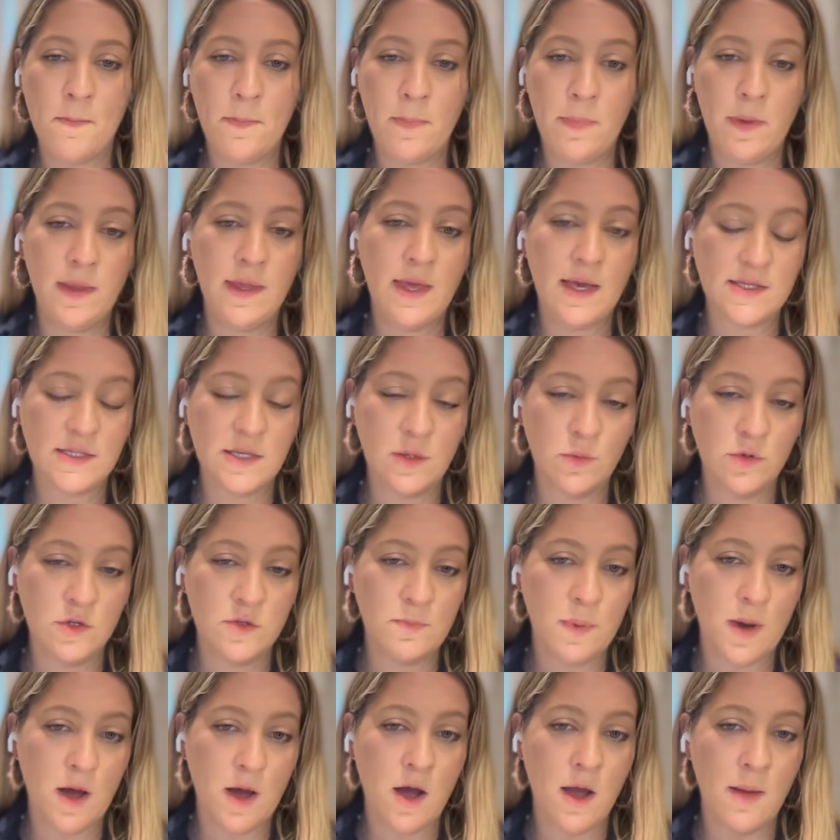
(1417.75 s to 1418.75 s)
Yes, he was
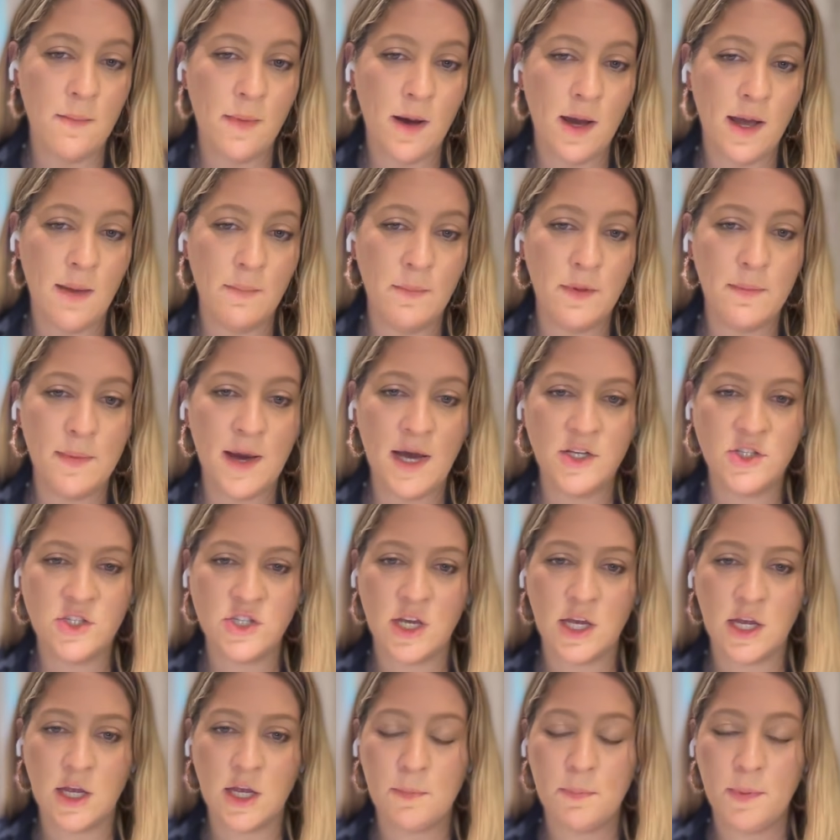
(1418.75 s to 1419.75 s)
behind Miami
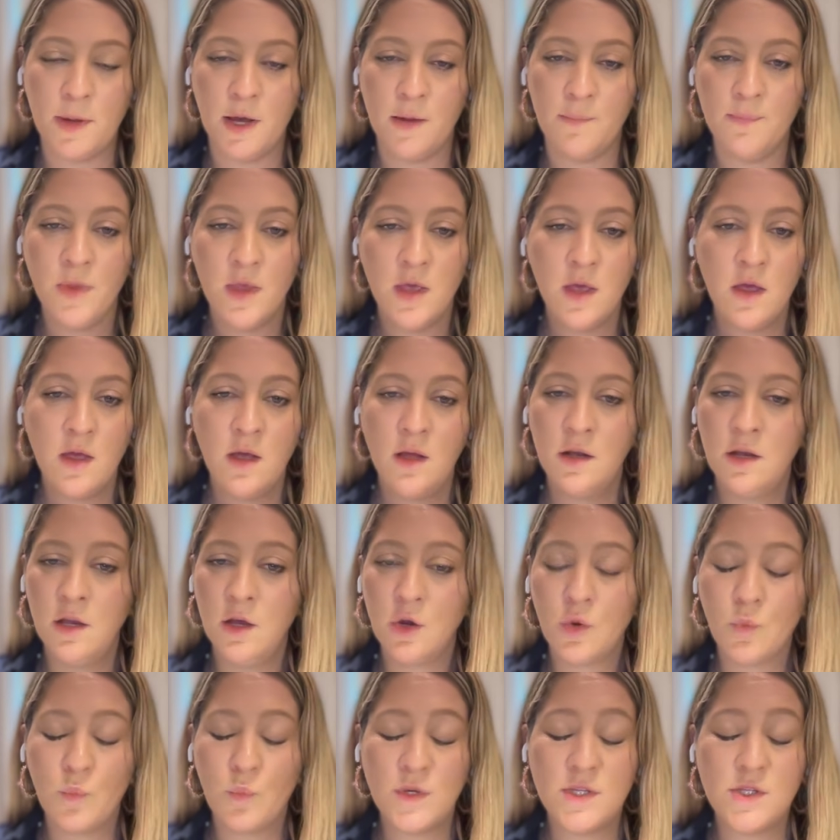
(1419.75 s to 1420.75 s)
Magic, but look,
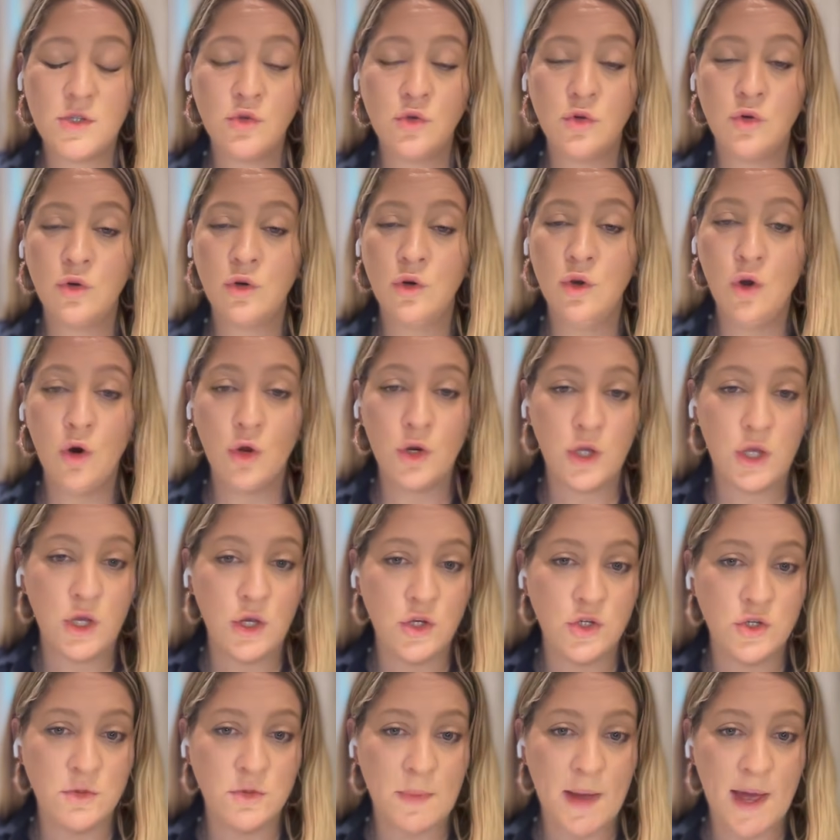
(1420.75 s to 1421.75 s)
we saw not a
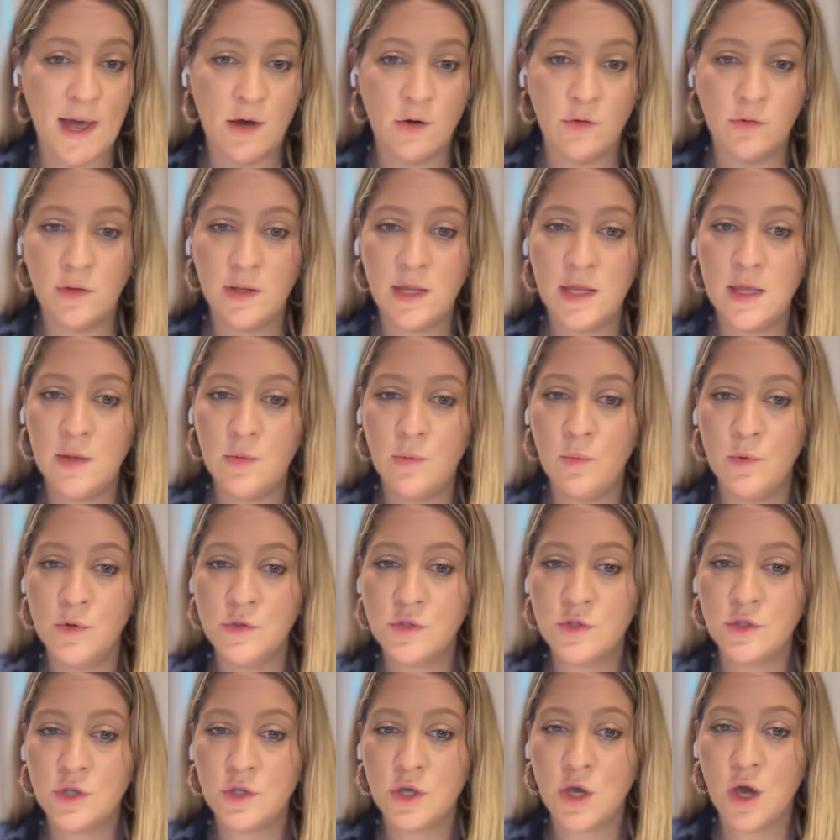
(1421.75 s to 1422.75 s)
huge amount. He was
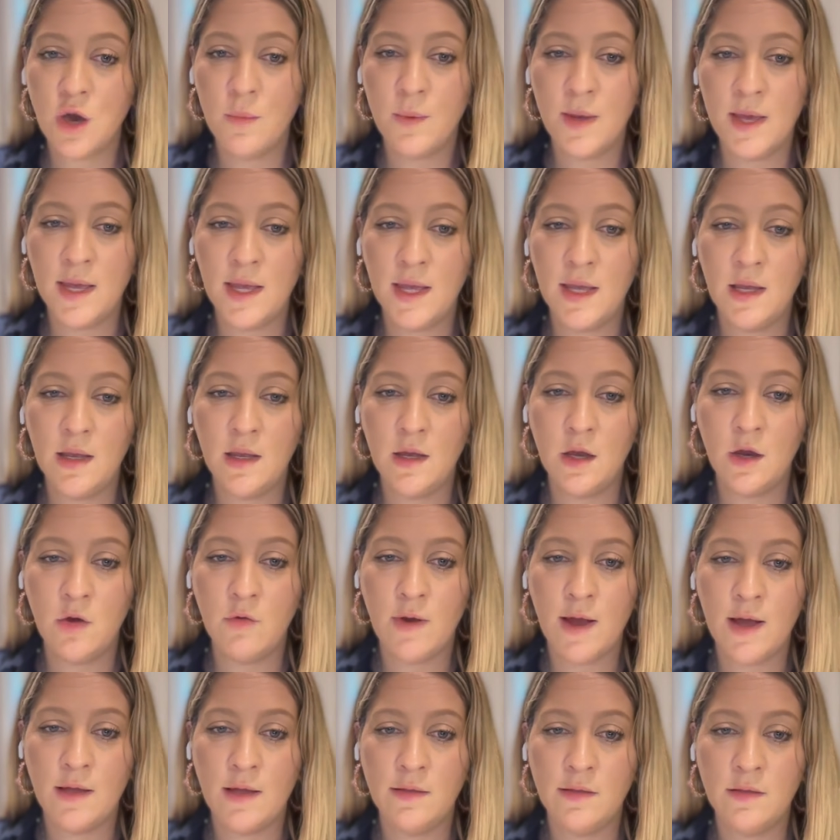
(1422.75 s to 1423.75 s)
going
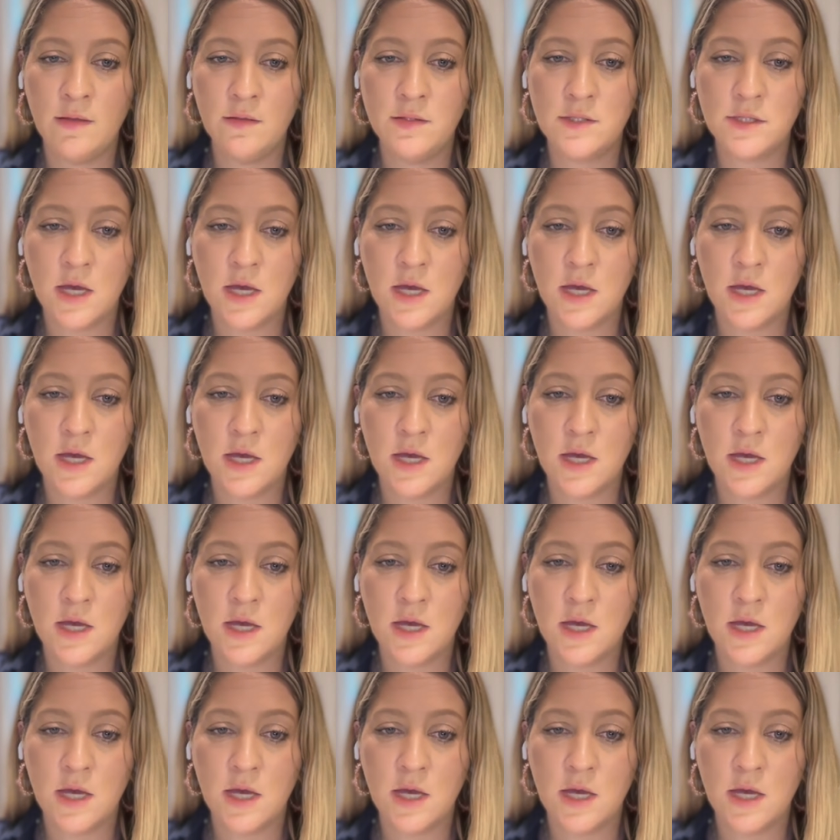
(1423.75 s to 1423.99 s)
around